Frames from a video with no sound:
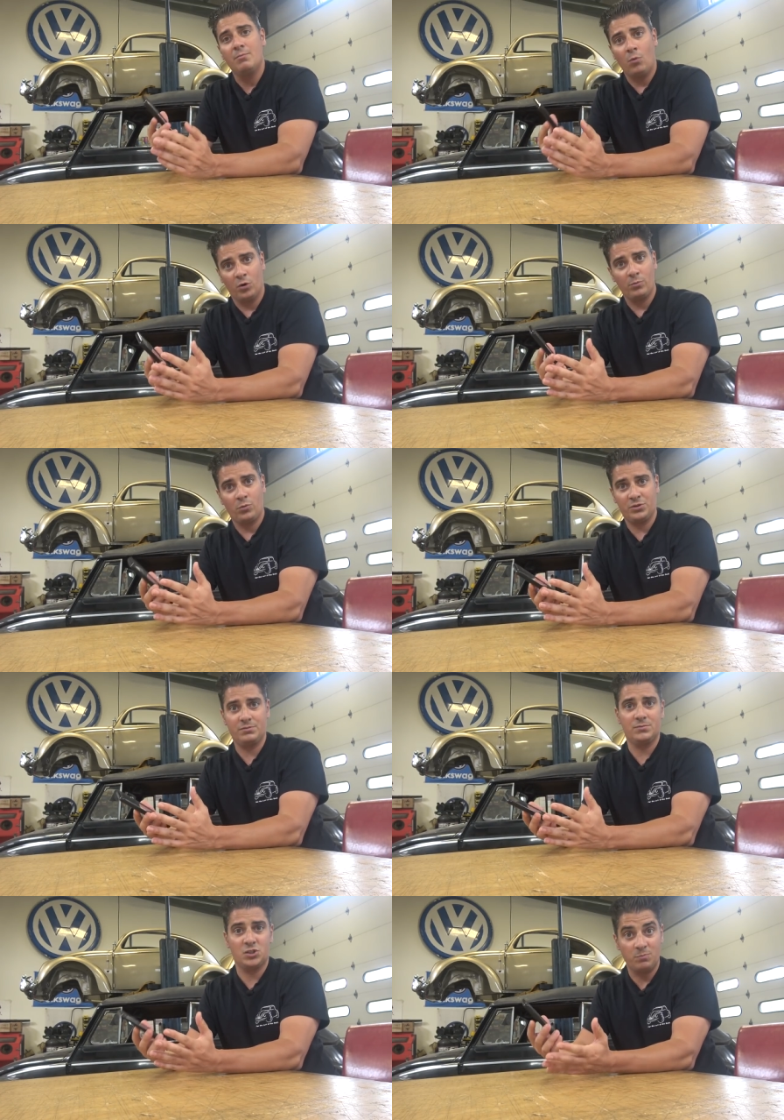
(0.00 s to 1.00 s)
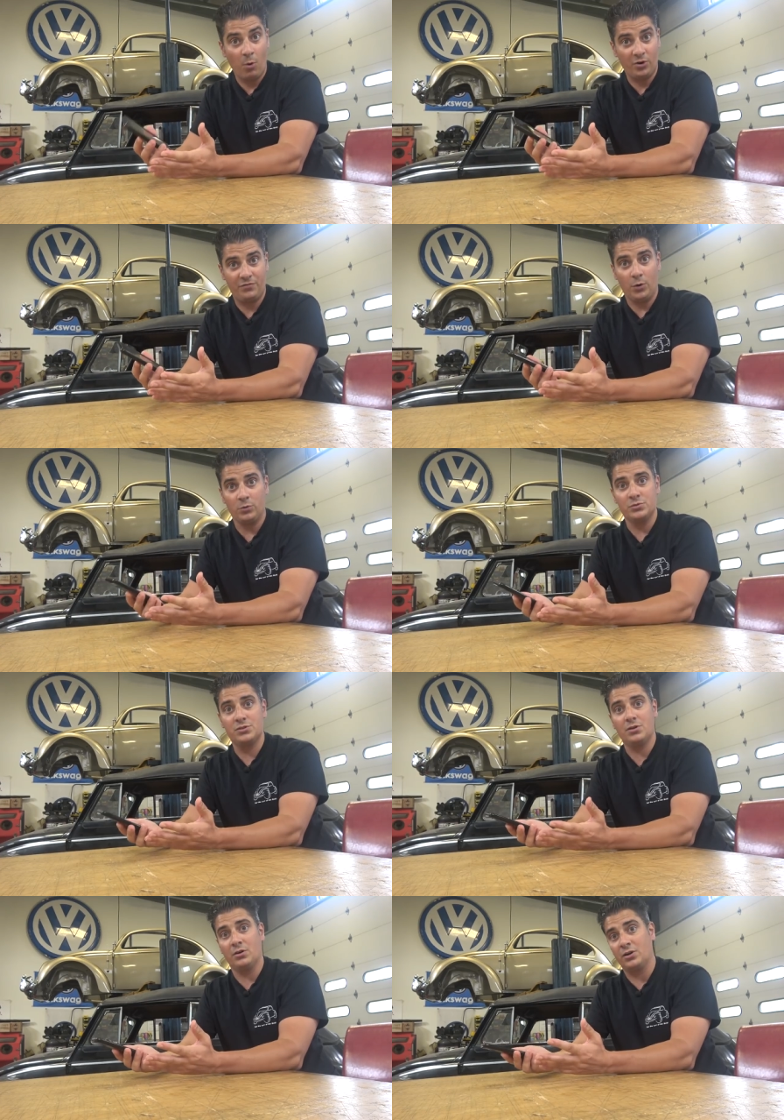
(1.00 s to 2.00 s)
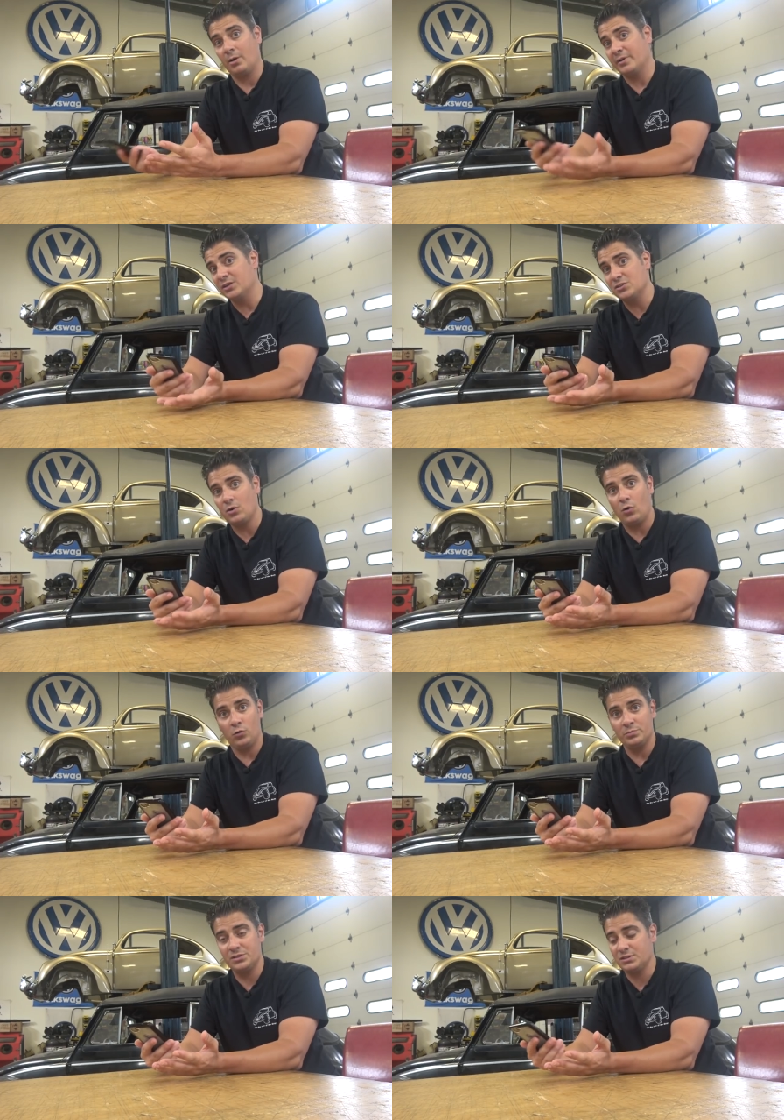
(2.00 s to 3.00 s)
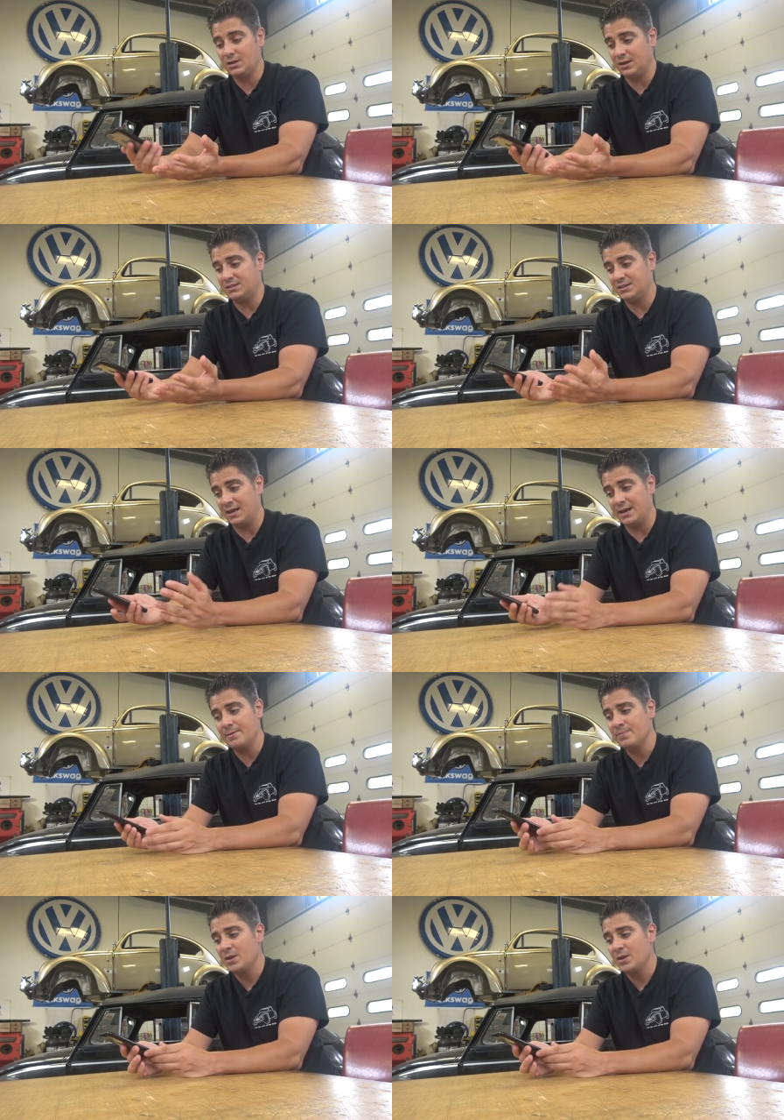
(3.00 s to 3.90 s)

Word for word: more and more smartphones are coming into the homes today,